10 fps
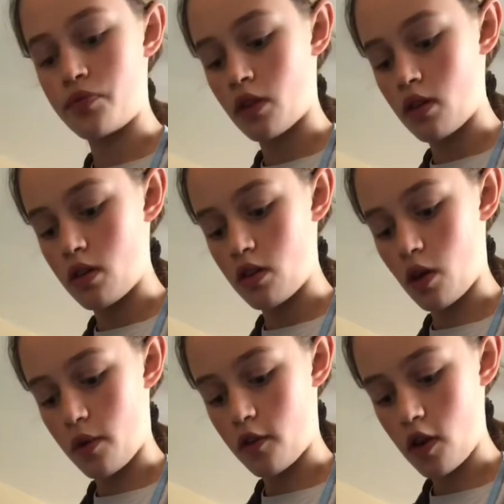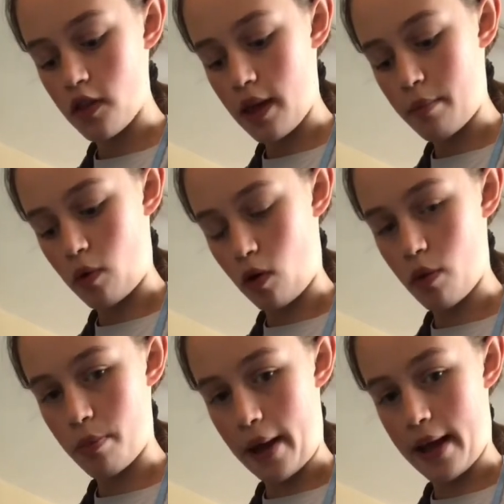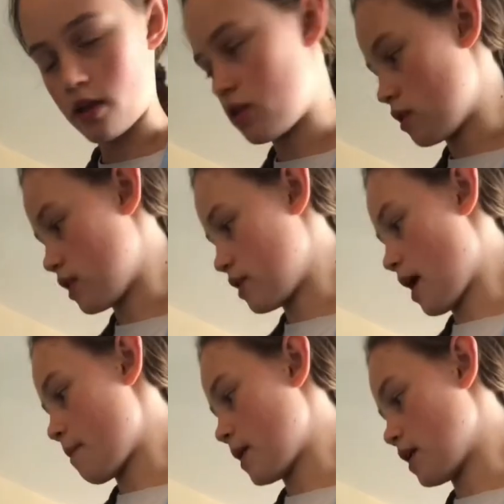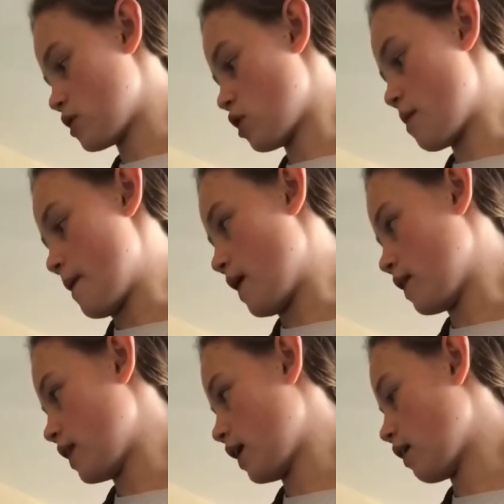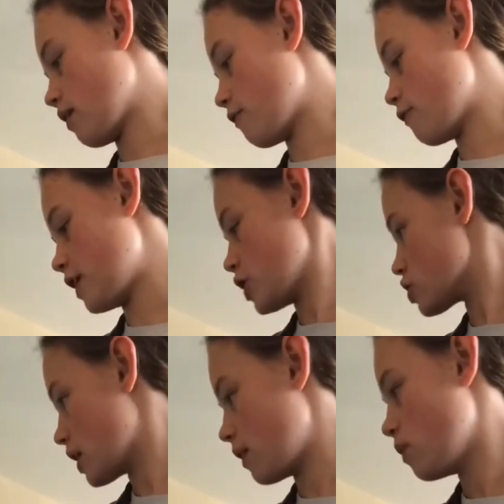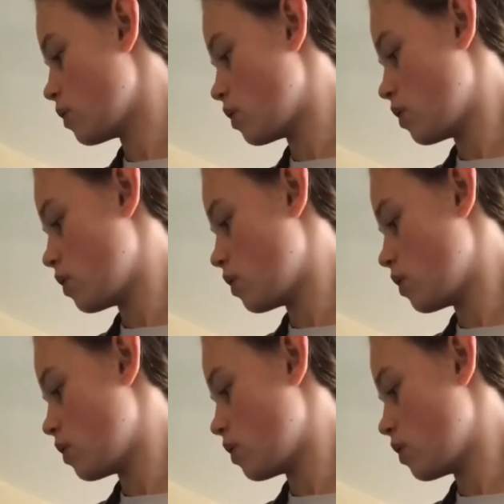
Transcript: So we've cut them up, and a 10-minute timer, I think, is it finished now?